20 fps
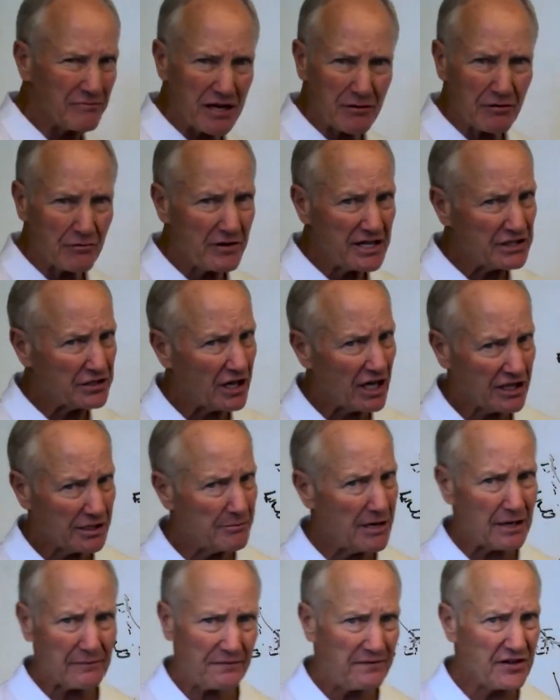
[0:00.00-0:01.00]
Remember we talked
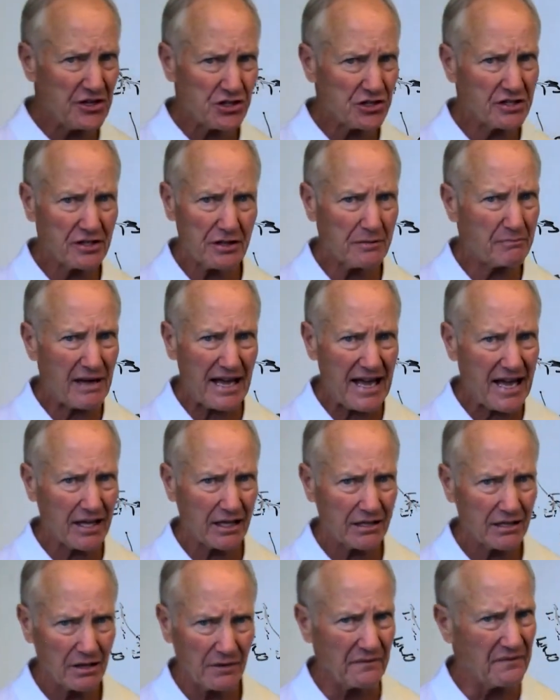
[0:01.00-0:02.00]
about vision of the
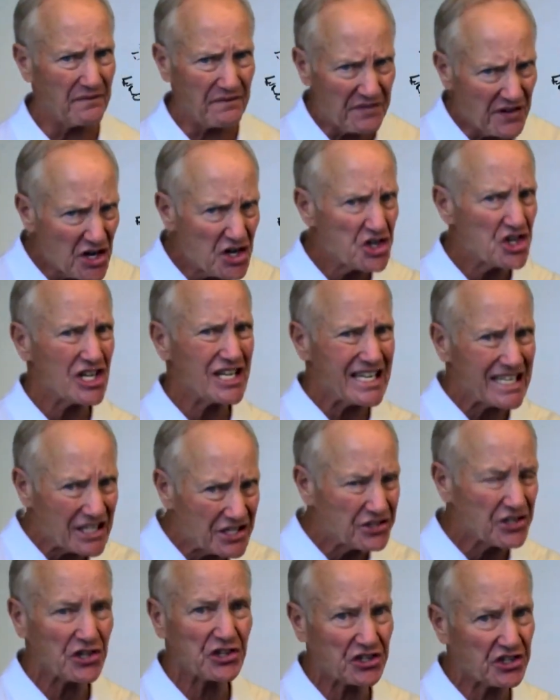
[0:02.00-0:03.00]
back? Vision
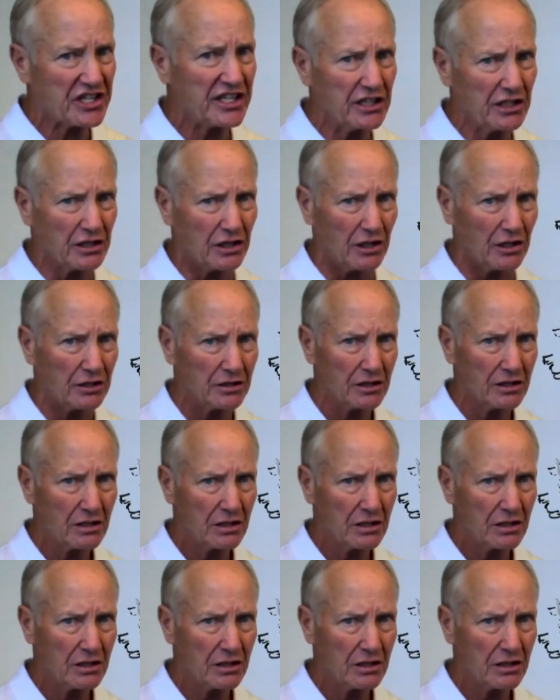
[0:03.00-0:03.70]
is a skill.